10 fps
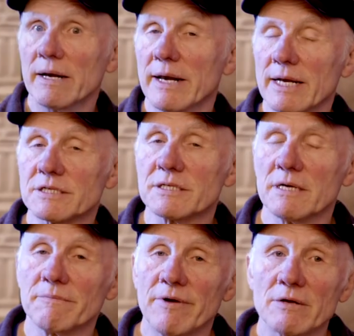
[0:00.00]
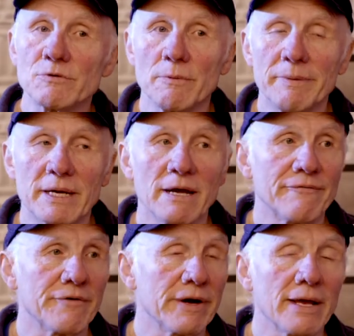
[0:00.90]
Next time round we'll be
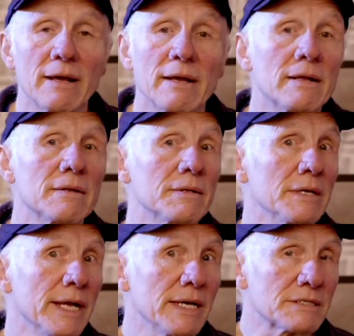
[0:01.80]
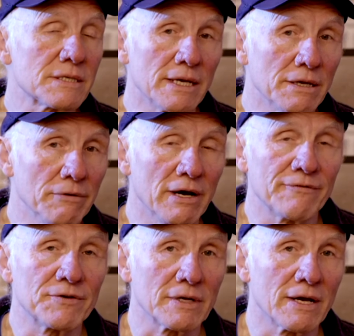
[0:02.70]
covering the next thing you
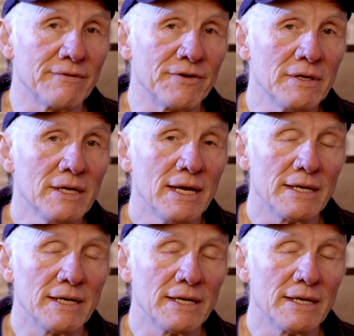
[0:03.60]
have to cover,